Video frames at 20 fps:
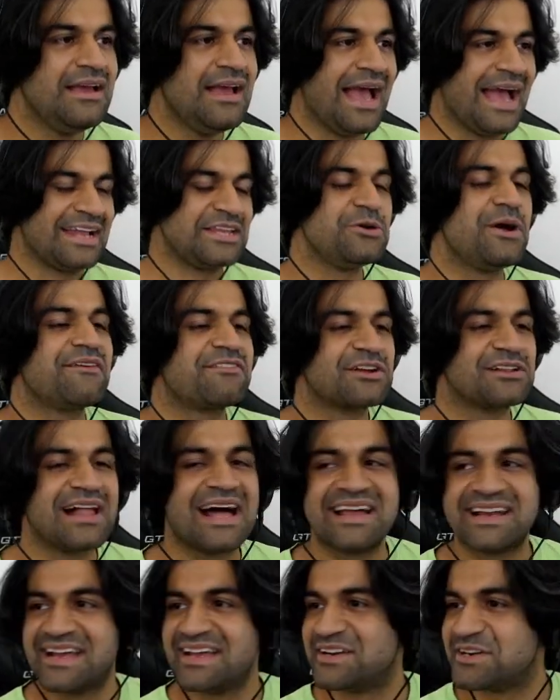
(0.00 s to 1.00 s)
And you have a
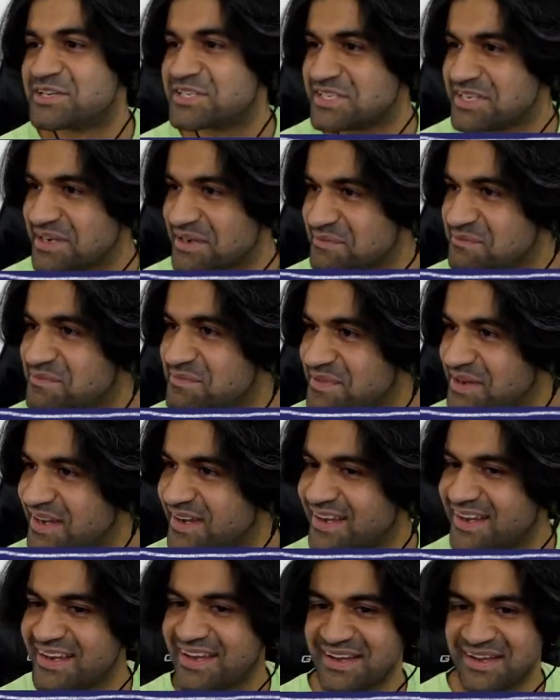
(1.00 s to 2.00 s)
Gladiator team.
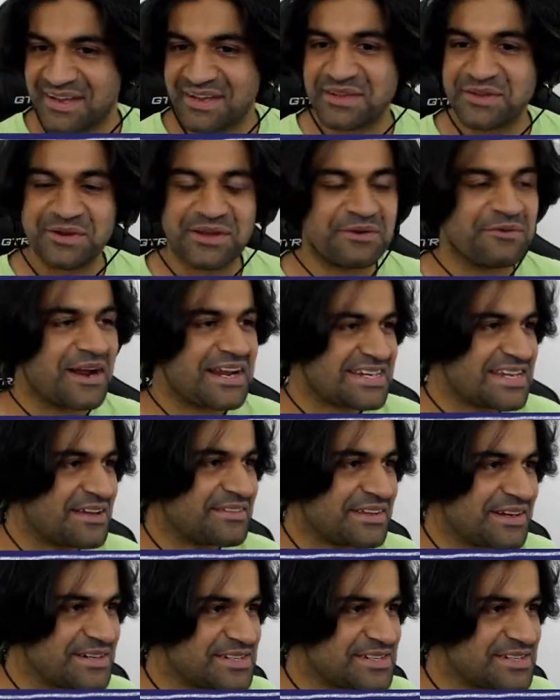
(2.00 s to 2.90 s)
You can write down their